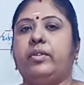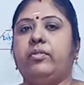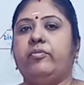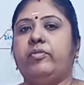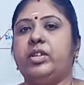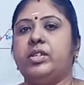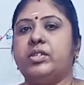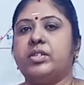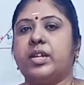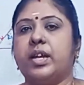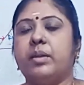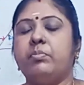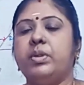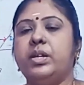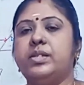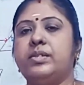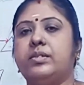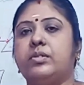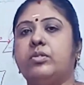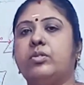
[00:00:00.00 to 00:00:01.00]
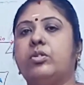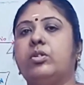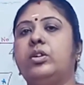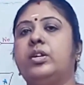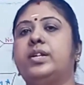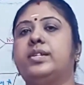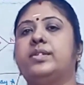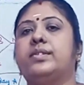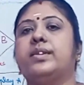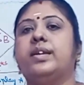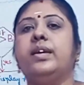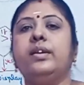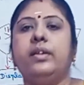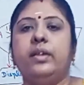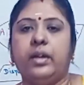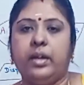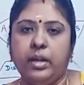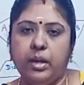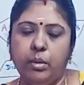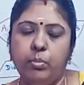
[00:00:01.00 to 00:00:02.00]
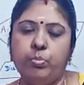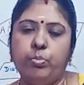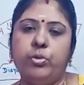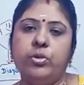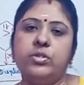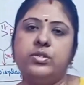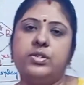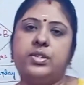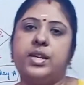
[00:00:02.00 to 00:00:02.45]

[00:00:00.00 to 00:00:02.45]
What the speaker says: which can be told as an input,